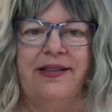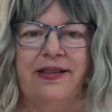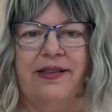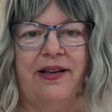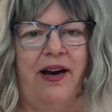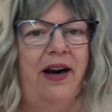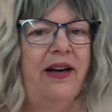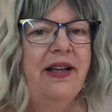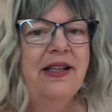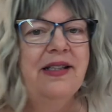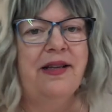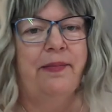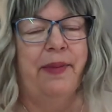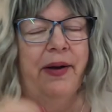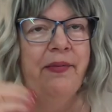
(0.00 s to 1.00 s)
is a card
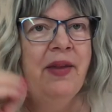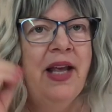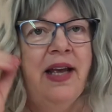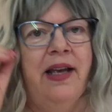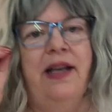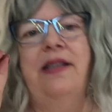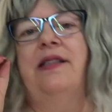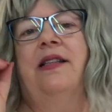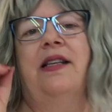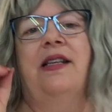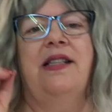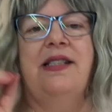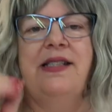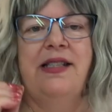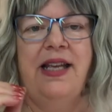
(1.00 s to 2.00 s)
that's about, it's the
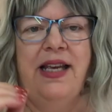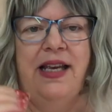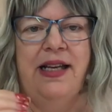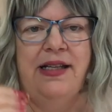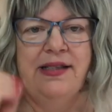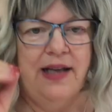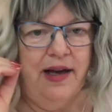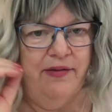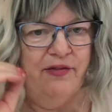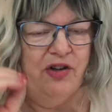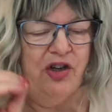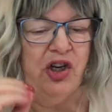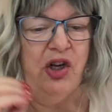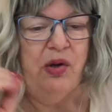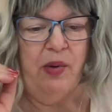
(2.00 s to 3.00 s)
seeds of
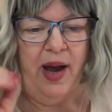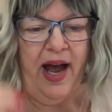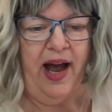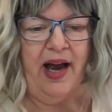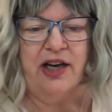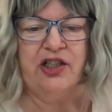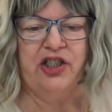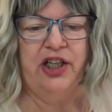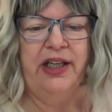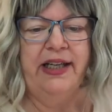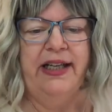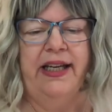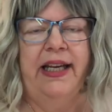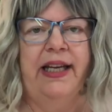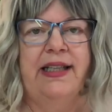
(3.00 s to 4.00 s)
new
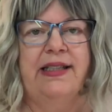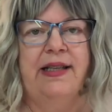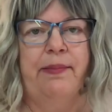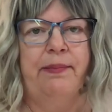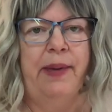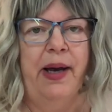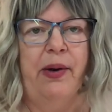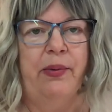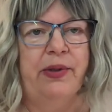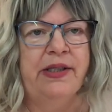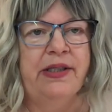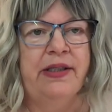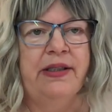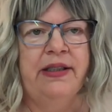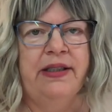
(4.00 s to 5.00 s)
action. It's about
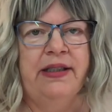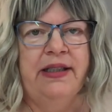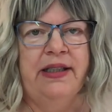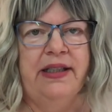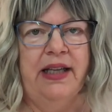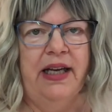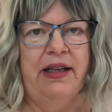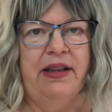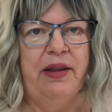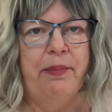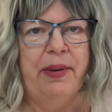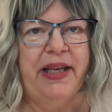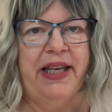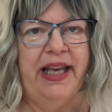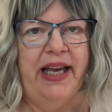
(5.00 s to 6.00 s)
uh, the
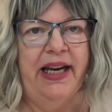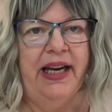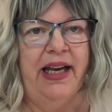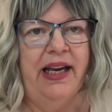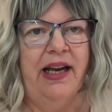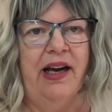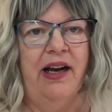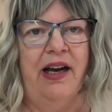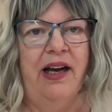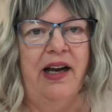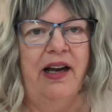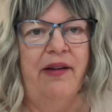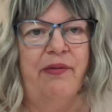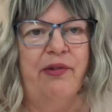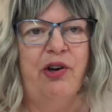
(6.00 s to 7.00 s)
beginning
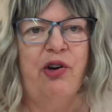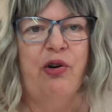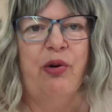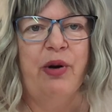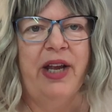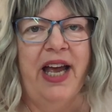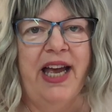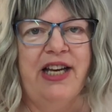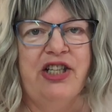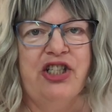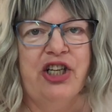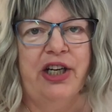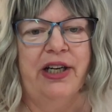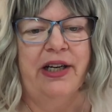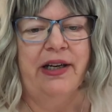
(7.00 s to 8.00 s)
of
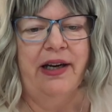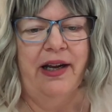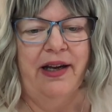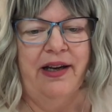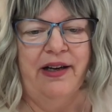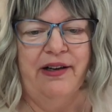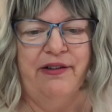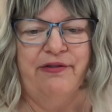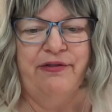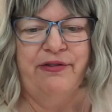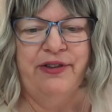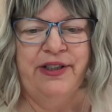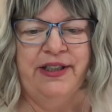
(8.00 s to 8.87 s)
creation of,